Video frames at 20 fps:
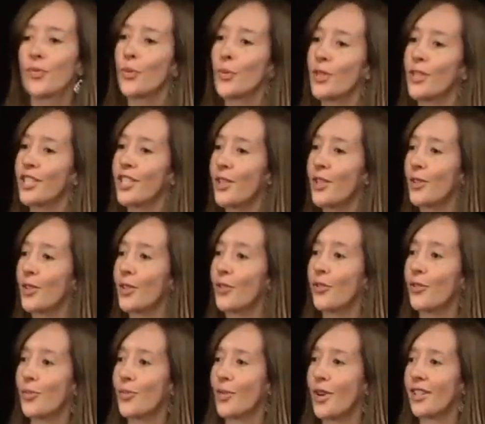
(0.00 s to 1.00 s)
We'll see you in a
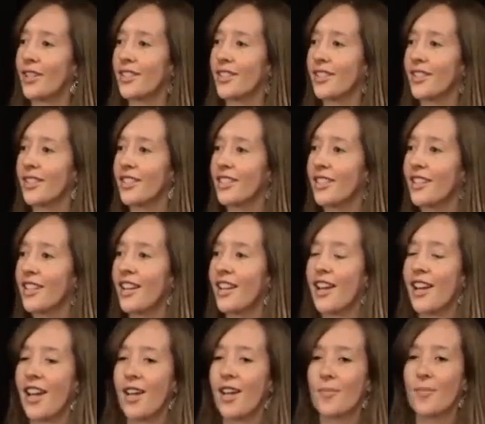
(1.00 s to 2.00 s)
few months.
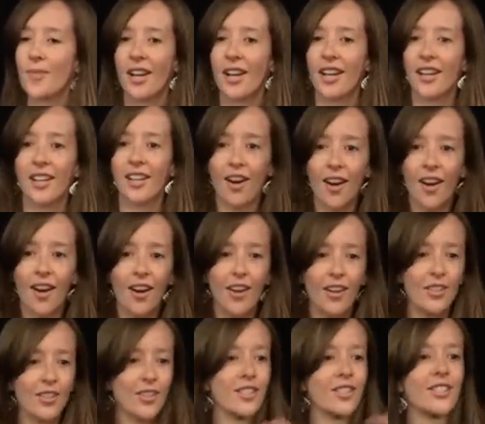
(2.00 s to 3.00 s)
And my
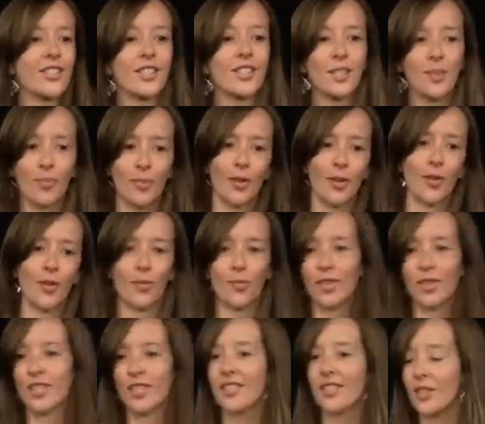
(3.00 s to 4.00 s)
heart just exploded
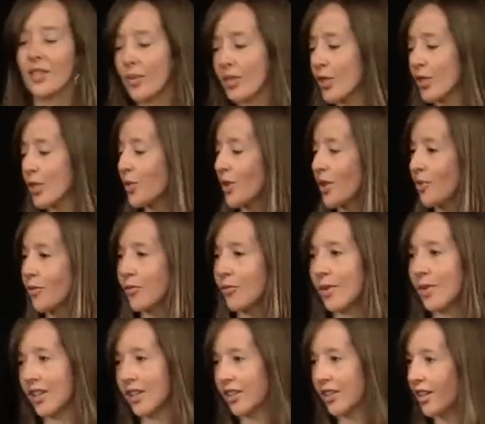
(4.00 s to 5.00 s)
because this was a dream of mine